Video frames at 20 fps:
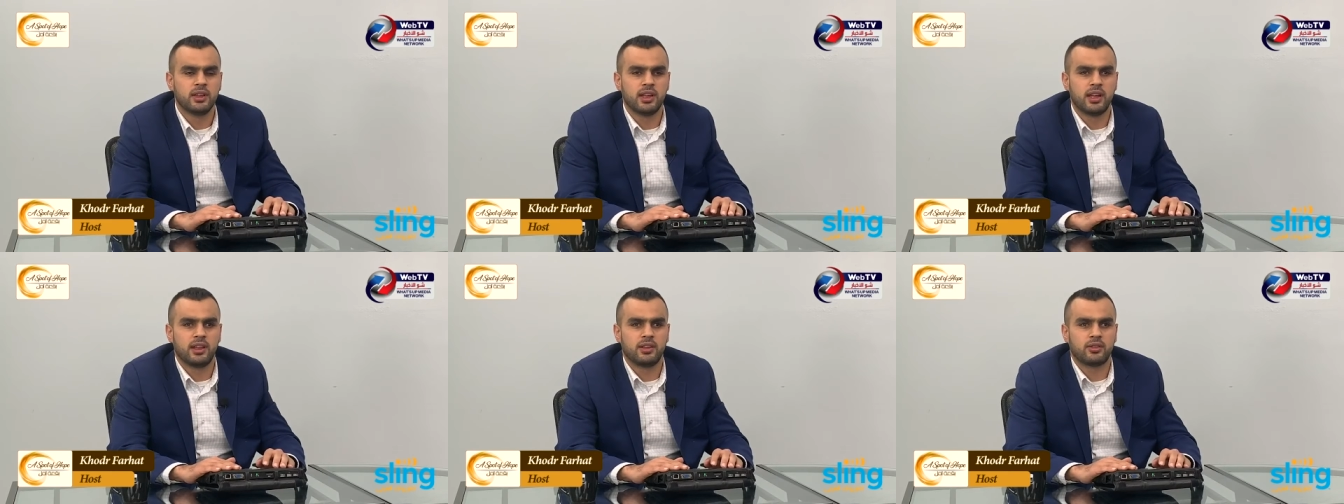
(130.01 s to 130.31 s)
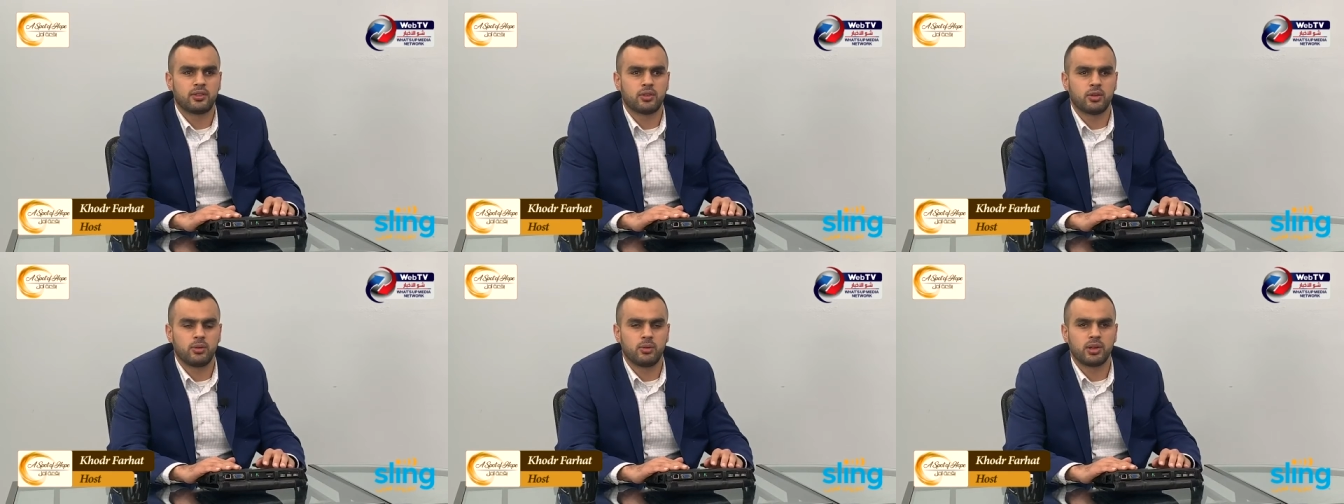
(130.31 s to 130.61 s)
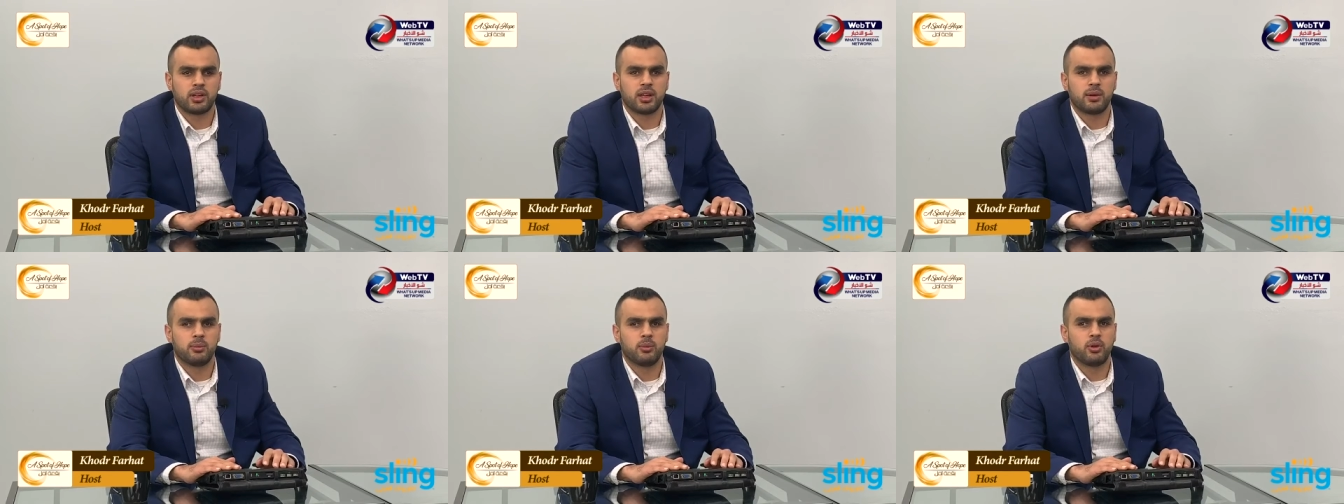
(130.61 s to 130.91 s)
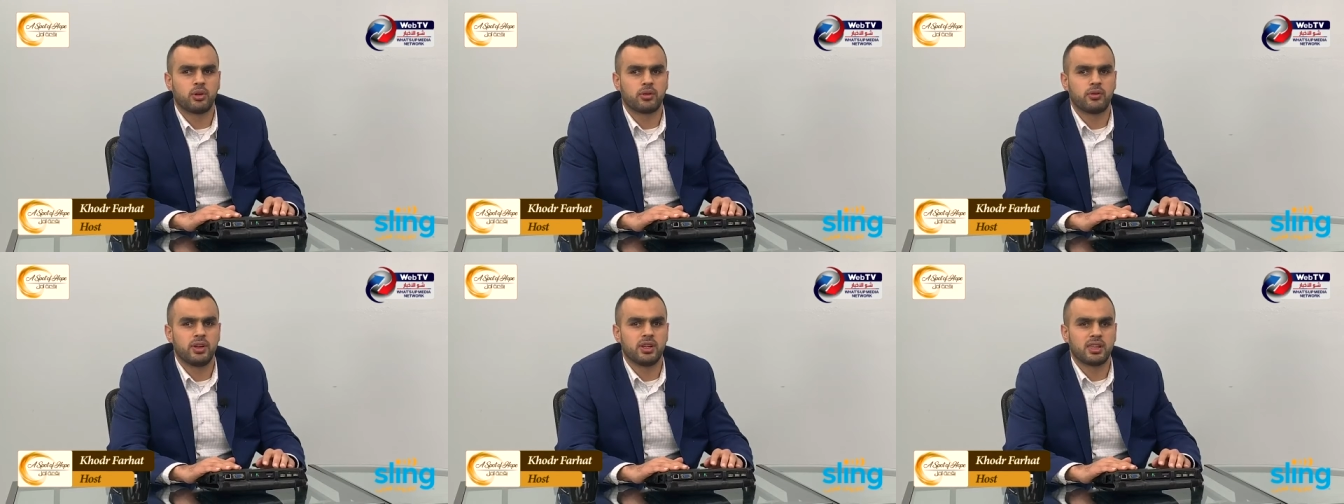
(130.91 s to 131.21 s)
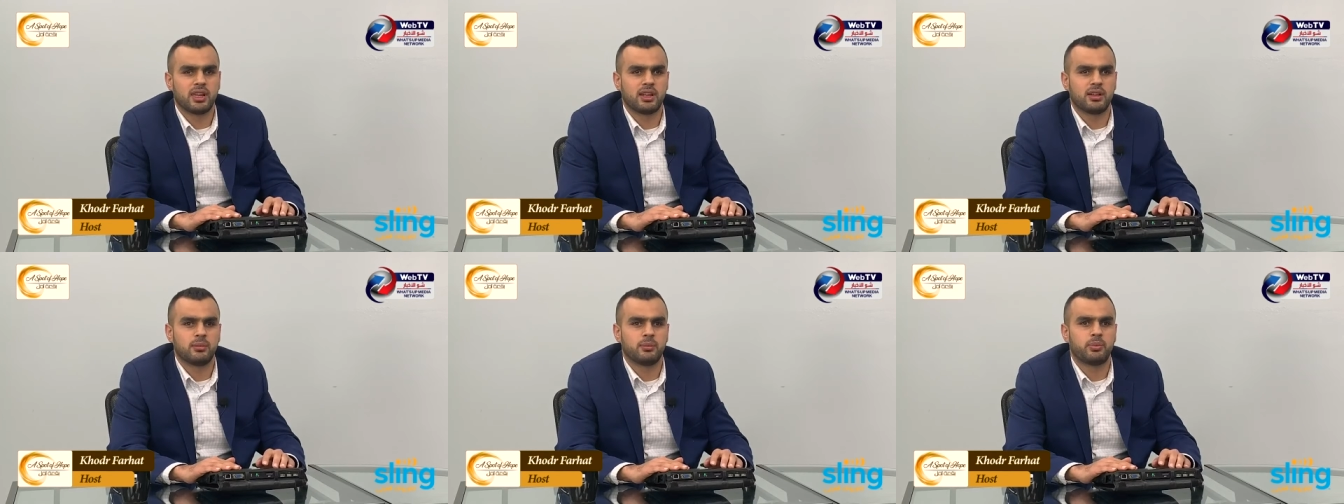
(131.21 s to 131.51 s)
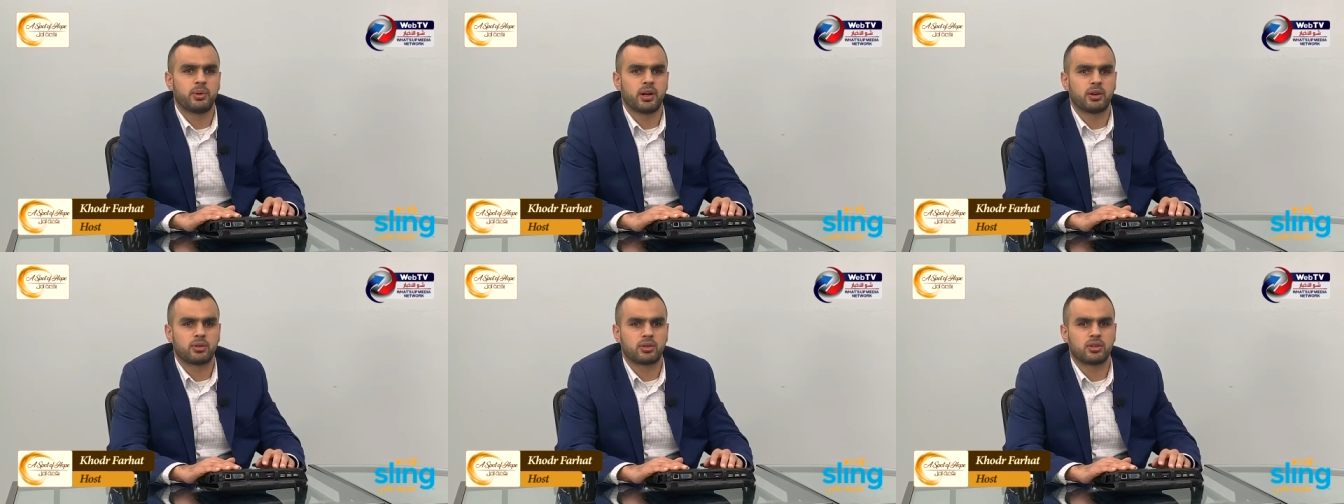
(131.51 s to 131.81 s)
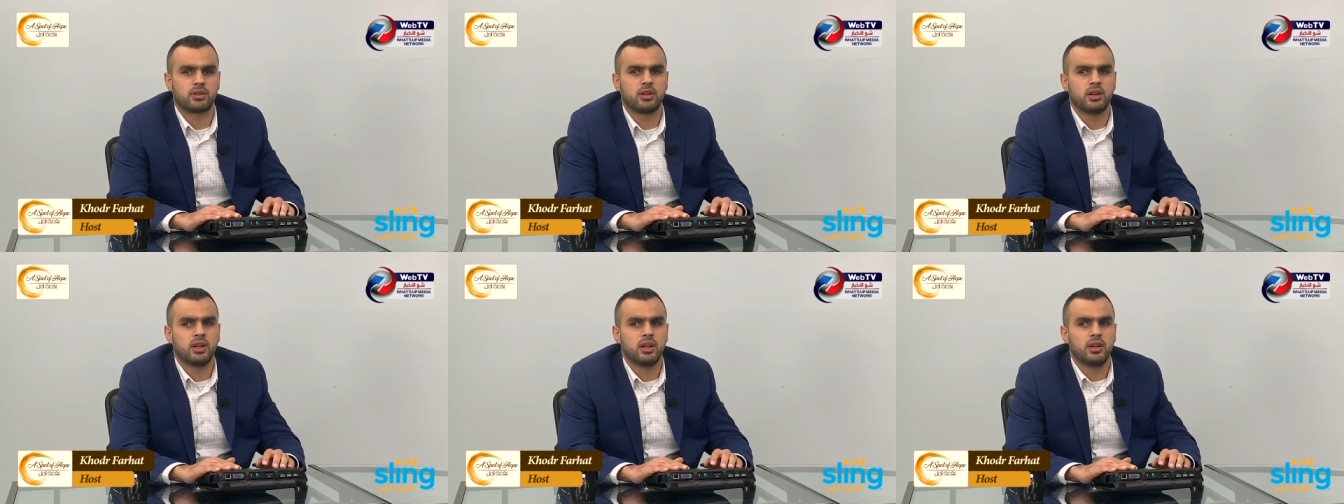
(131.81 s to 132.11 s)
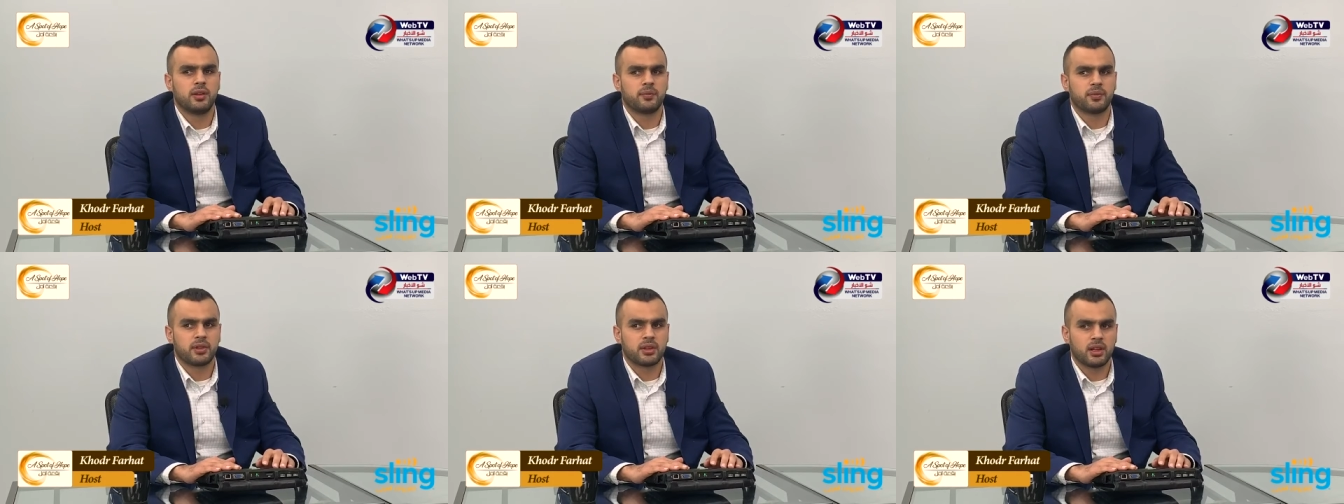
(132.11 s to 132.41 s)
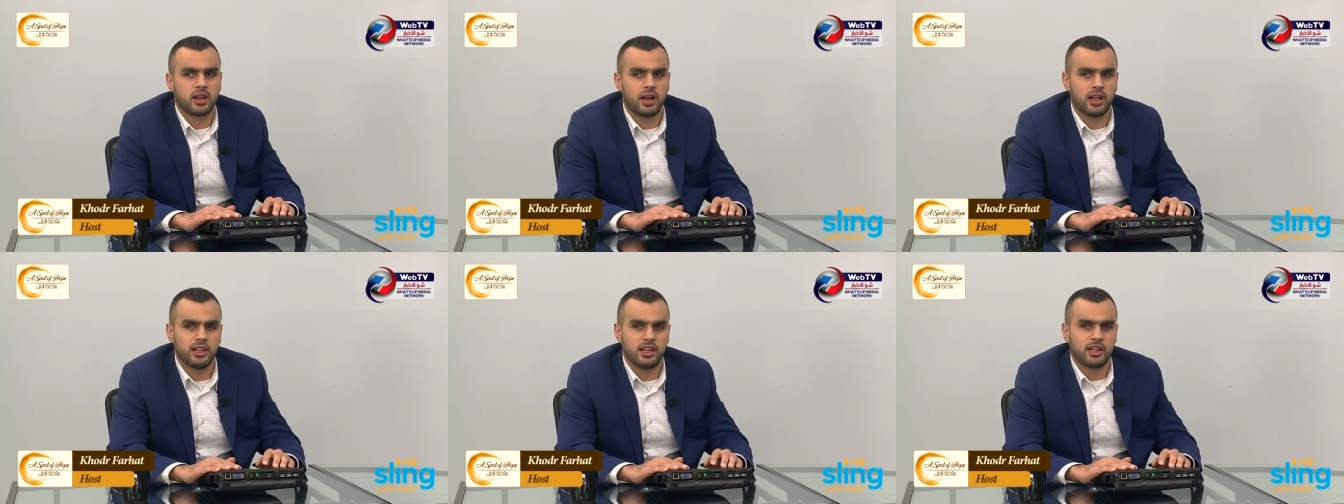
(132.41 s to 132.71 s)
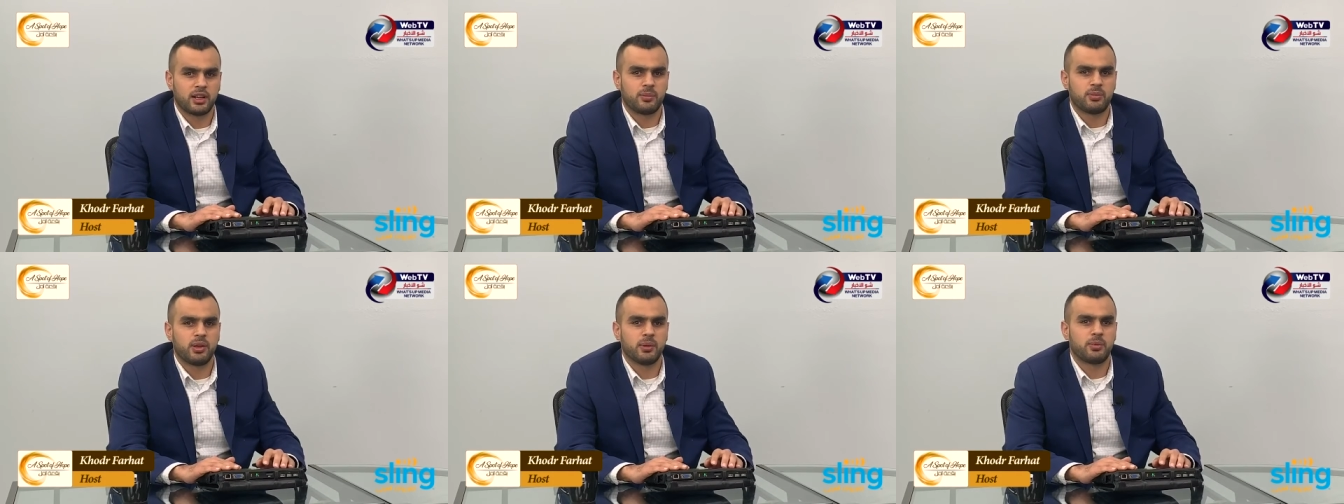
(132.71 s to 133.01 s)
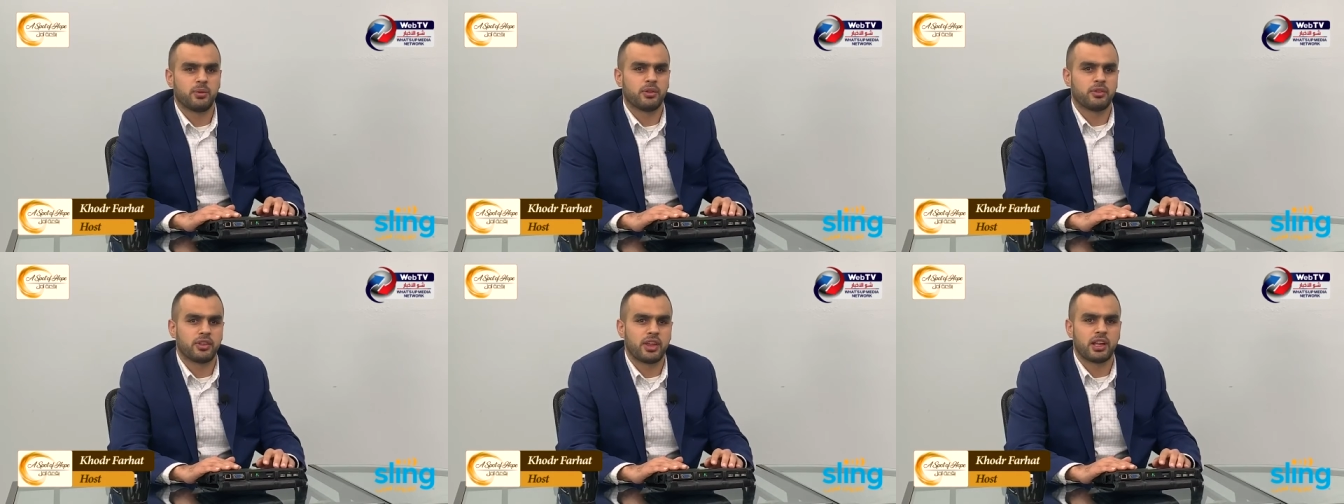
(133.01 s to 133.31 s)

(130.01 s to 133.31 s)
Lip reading: and so we can motivate and empower a lot of people.